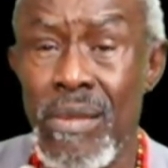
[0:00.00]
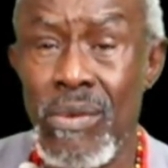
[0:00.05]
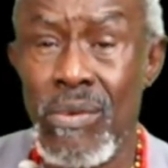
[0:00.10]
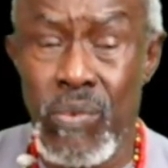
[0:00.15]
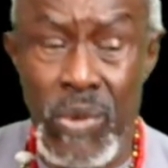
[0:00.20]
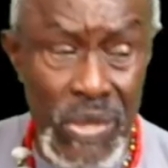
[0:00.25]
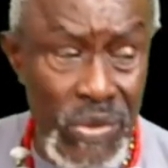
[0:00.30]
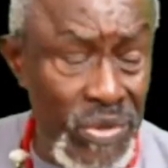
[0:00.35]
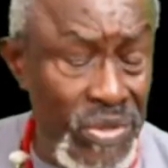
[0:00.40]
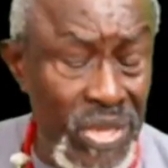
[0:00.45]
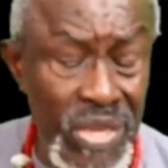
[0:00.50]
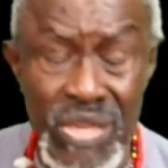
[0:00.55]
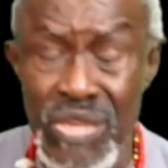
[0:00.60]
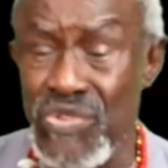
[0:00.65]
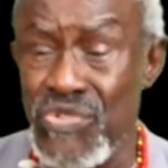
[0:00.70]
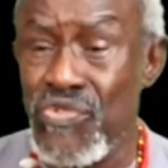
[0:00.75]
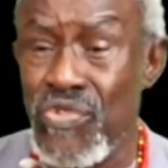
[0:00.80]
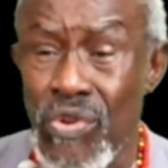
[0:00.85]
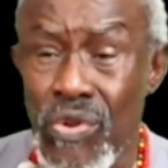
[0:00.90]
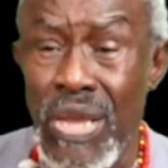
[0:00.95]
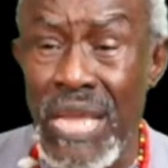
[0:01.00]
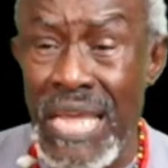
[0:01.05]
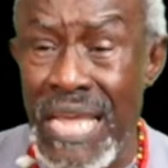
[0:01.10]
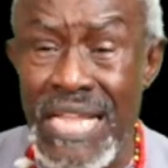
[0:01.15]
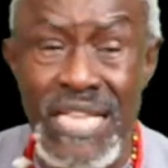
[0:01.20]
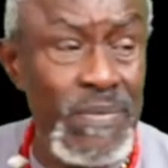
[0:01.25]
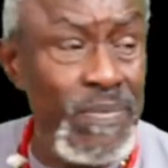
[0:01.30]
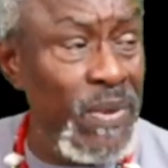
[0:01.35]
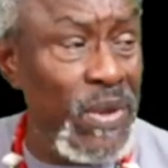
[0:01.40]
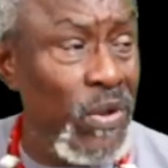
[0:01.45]
Well, you think the struggle
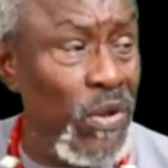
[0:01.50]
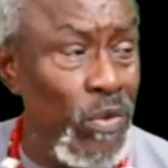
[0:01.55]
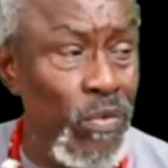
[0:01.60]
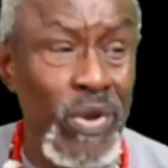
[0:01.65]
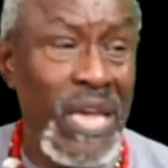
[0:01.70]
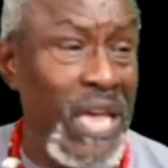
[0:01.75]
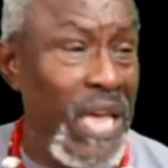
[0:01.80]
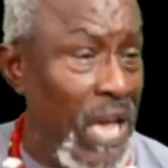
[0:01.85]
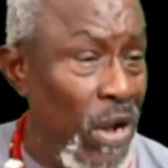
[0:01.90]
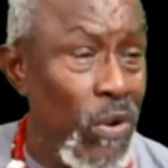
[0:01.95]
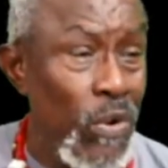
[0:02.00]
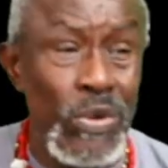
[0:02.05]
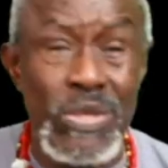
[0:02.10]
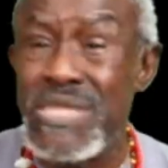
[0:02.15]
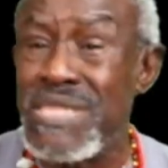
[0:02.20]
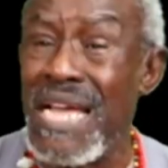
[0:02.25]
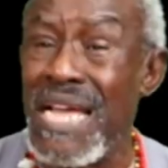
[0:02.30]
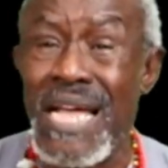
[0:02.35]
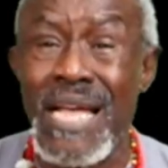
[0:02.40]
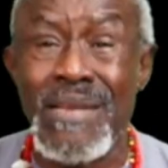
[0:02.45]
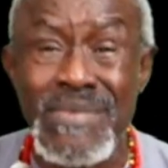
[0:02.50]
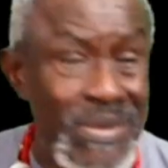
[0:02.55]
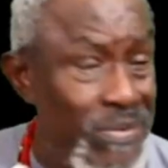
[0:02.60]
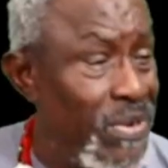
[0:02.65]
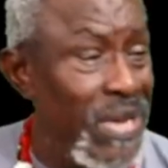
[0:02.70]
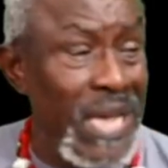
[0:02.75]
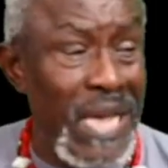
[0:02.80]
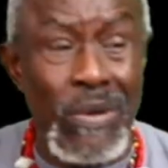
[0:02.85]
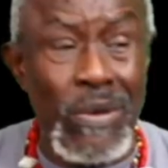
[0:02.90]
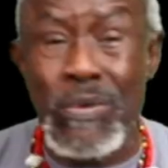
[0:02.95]
ends because we get good times and
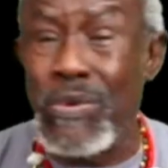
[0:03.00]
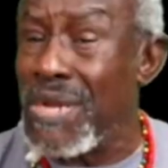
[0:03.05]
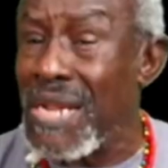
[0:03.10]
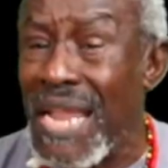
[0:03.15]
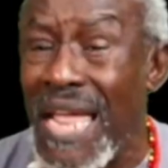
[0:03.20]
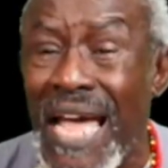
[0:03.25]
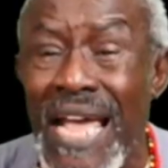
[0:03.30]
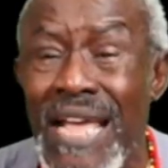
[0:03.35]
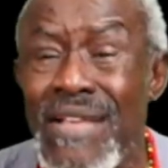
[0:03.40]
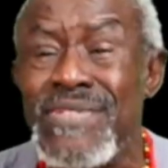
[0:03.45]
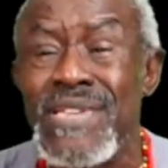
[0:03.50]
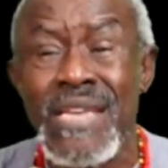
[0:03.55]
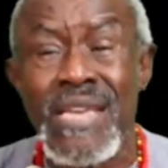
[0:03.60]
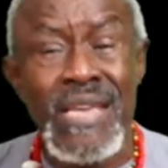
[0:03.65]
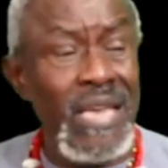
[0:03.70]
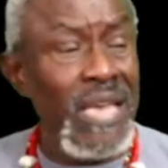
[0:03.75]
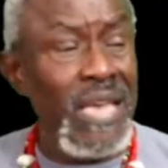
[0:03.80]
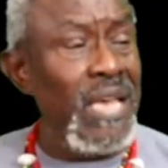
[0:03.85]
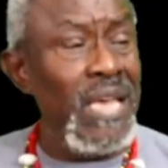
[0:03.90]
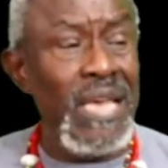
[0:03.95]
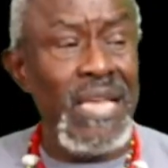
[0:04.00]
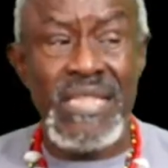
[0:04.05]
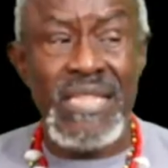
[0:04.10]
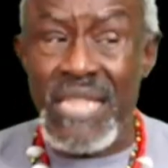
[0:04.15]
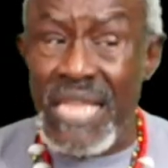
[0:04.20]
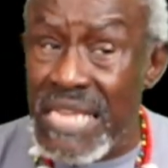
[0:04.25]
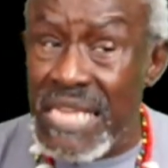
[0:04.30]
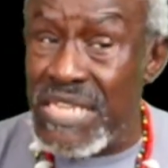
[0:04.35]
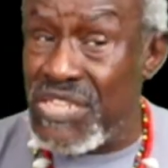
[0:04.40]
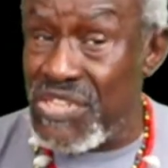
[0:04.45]
we get good lives and
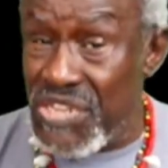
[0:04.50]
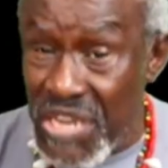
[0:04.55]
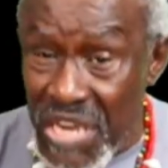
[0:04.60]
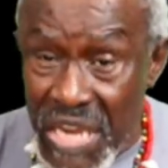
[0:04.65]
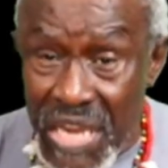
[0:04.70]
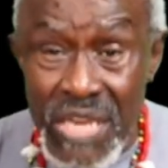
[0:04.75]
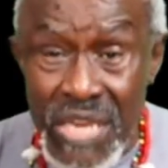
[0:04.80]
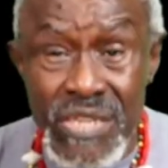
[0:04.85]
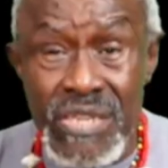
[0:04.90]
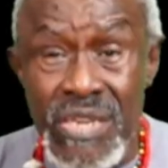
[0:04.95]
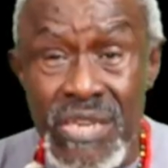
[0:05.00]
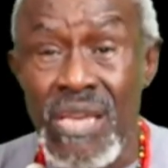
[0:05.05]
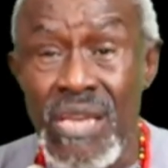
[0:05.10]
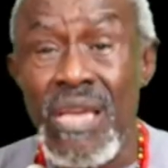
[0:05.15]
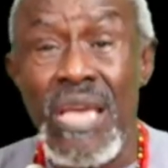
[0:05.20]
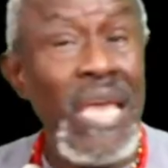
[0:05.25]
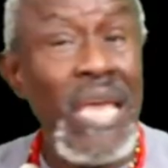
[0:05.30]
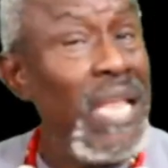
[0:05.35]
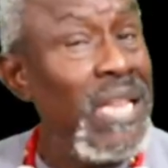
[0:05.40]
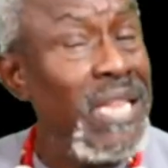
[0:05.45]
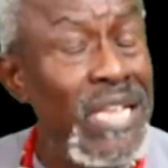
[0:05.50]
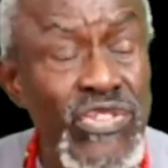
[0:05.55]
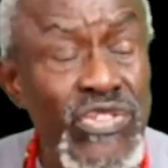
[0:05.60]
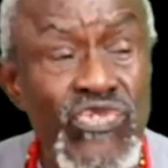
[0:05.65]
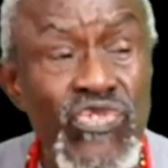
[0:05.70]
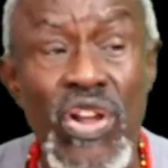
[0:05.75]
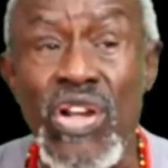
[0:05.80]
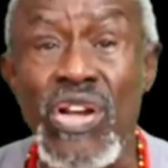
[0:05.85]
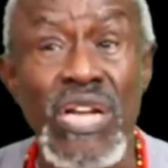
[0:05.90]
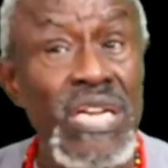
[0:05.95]
things change? The
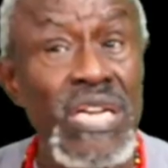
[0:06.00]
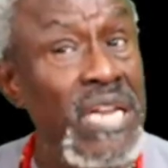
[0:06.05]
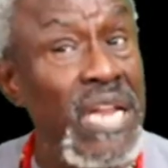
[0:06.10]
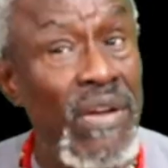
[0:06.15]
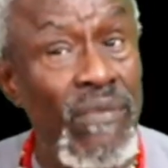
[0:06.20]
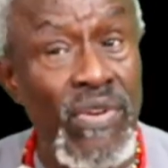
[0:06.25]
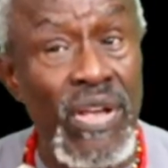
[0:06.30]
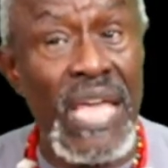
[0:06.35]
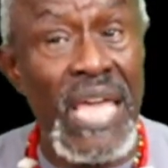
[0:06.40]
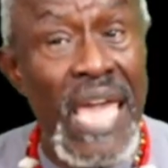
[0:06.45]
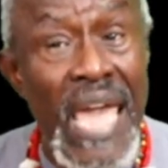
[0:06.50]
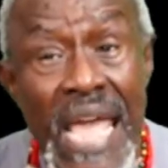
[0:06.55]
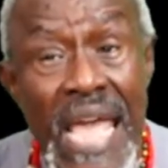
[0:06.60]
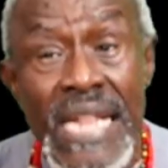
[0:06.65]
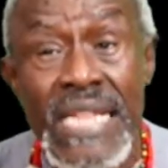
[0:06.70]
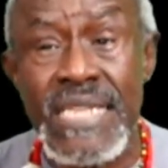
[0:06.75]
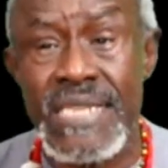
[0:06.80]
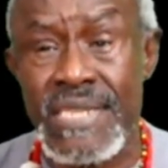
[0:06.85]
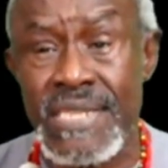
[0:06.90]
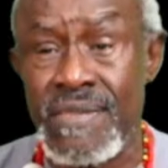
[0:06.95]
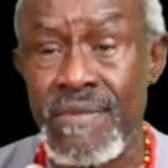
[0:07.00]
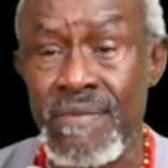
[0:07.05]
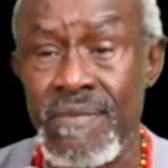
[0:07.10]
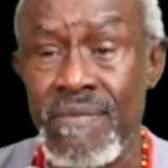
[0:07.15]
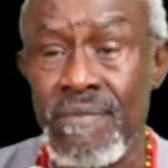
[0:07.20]
struggle never ends.